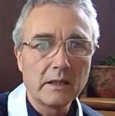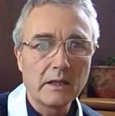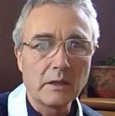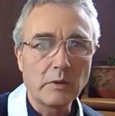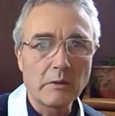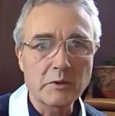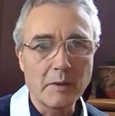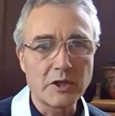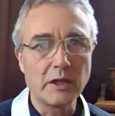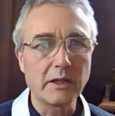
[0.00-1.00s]
When I was
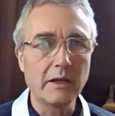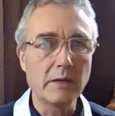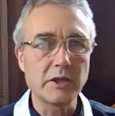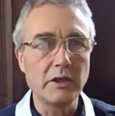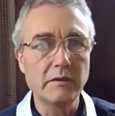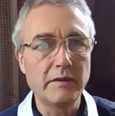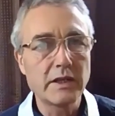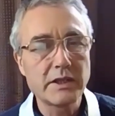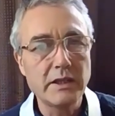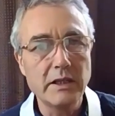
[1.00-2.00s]
much younger, I was at
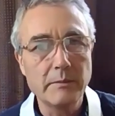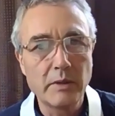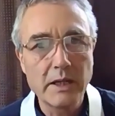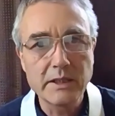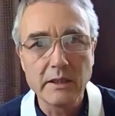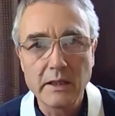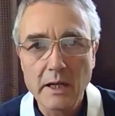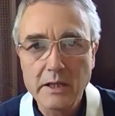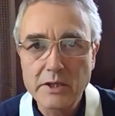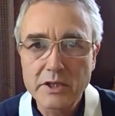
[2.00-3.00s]
university near Brighton, and I
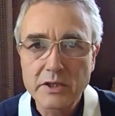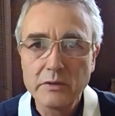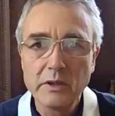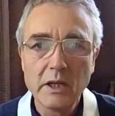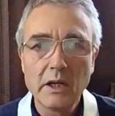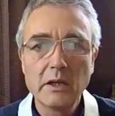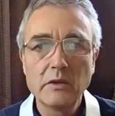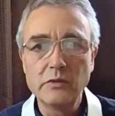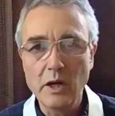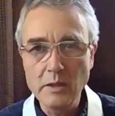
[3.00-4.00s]
used to
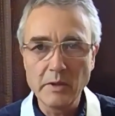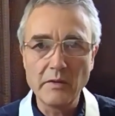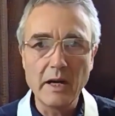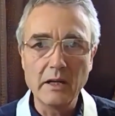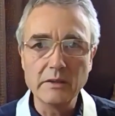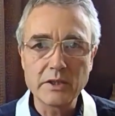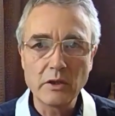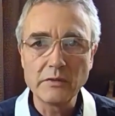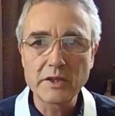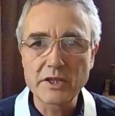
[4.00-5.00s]
roam around
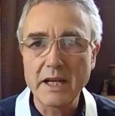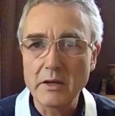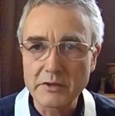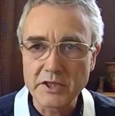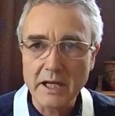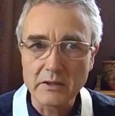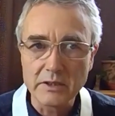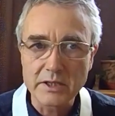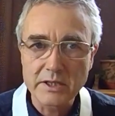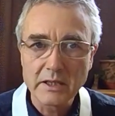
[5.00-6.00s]
on the South
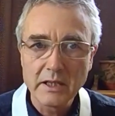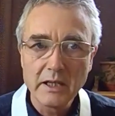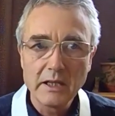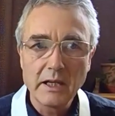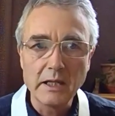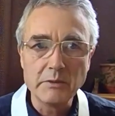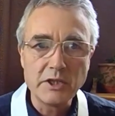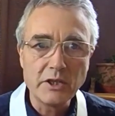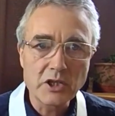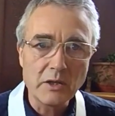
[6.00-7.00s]
Downs, and it was
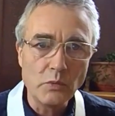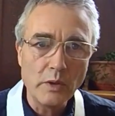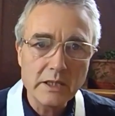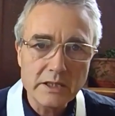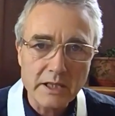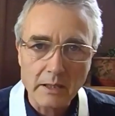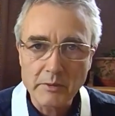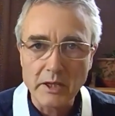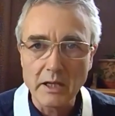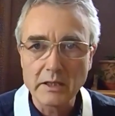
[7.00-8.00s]
usually windy up
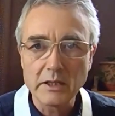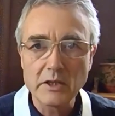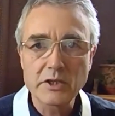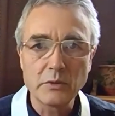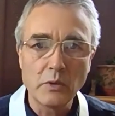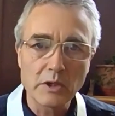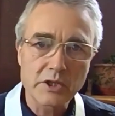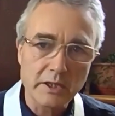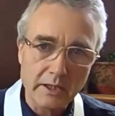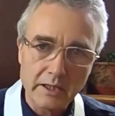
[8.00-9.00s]
there, and I used to
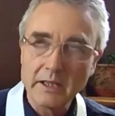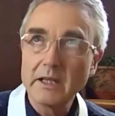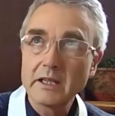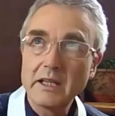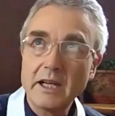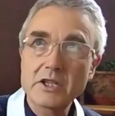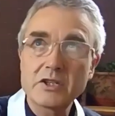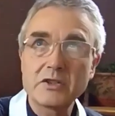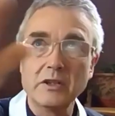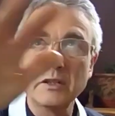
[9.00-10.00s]
watch the
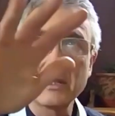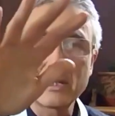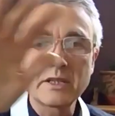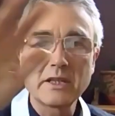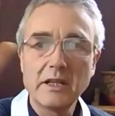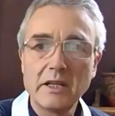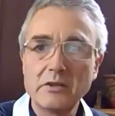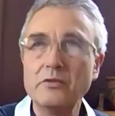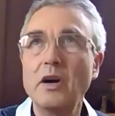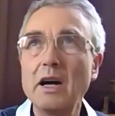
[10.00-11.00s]
kestrels
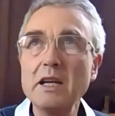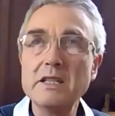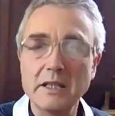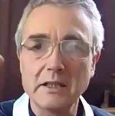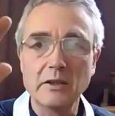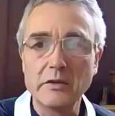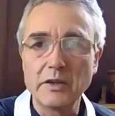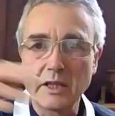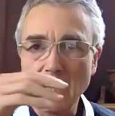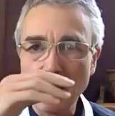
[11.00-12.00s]
riding on the
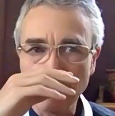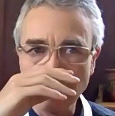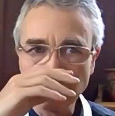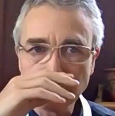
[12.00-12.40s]
gale.